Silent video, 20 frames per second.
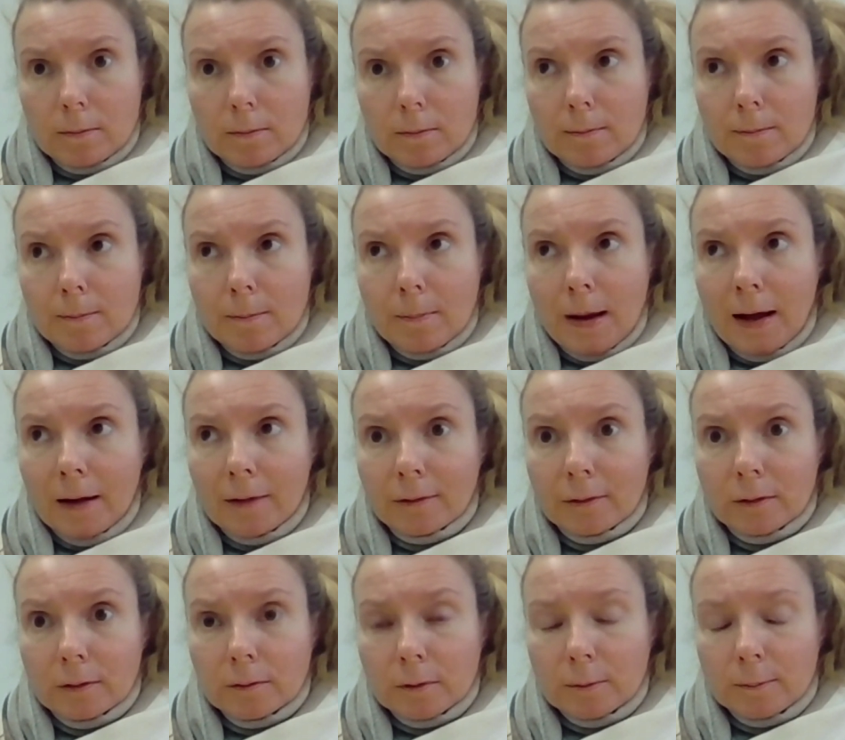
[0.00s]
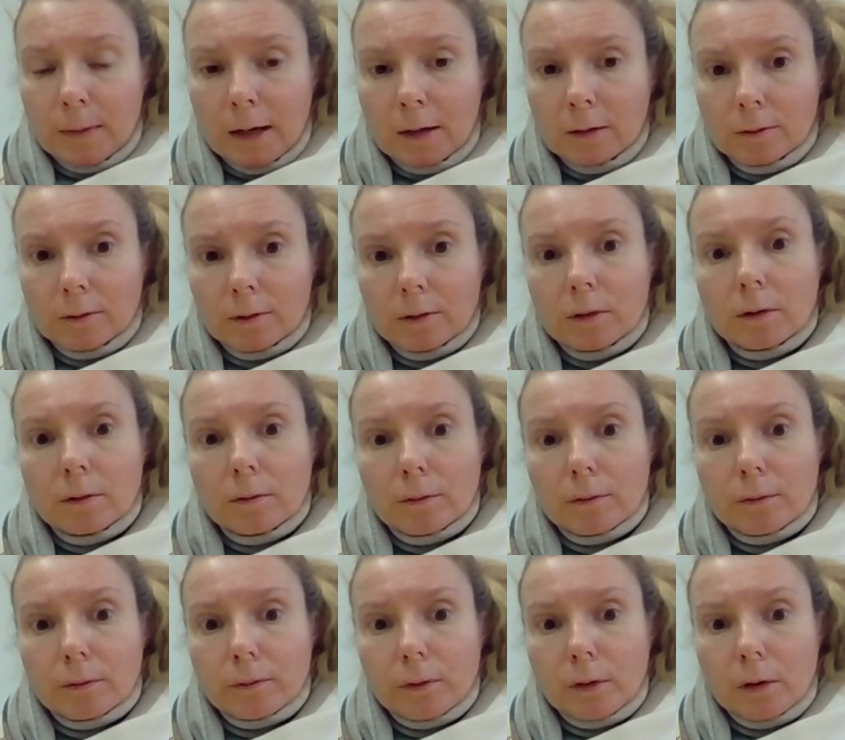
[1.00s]
massive amount
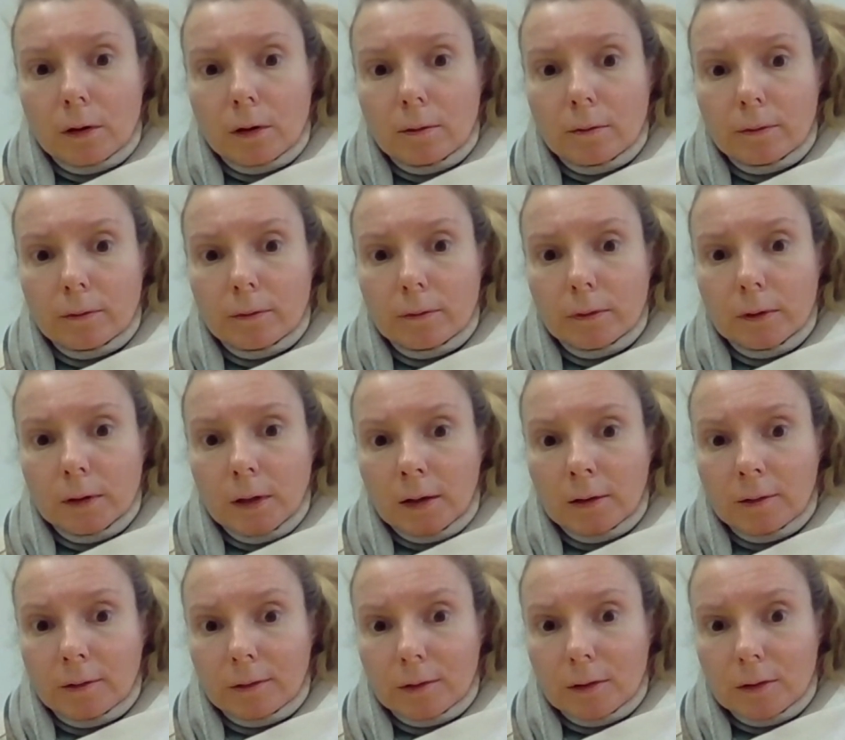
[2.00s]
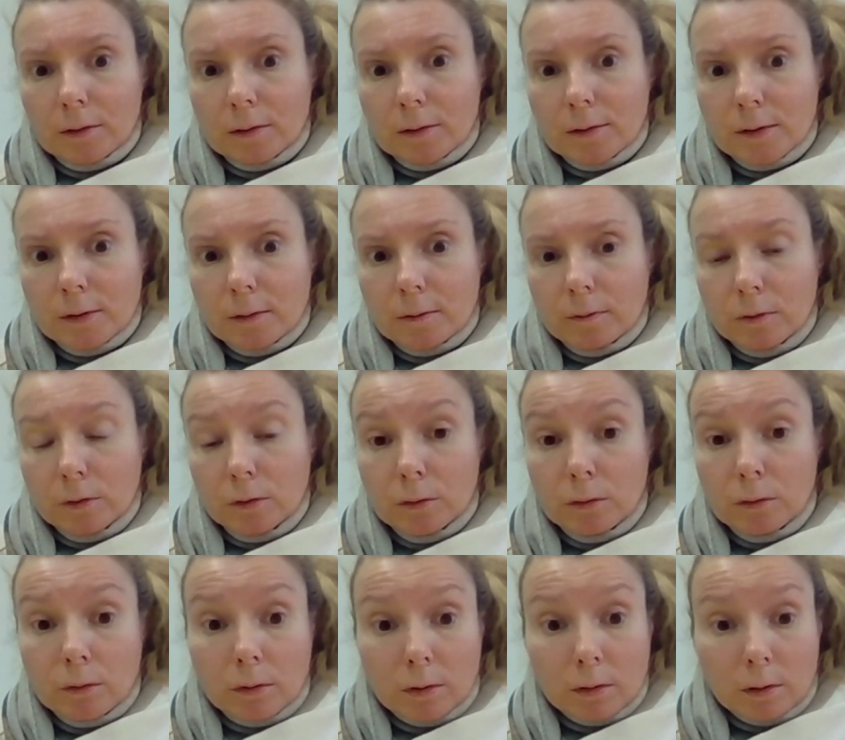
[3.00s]
of youngsters, of
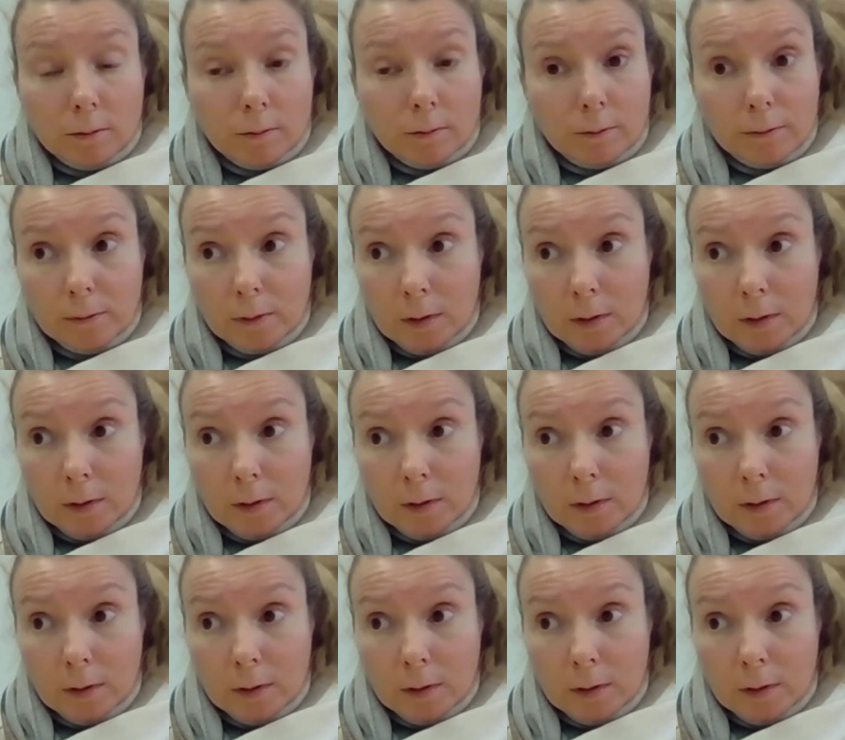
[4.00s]
youth, of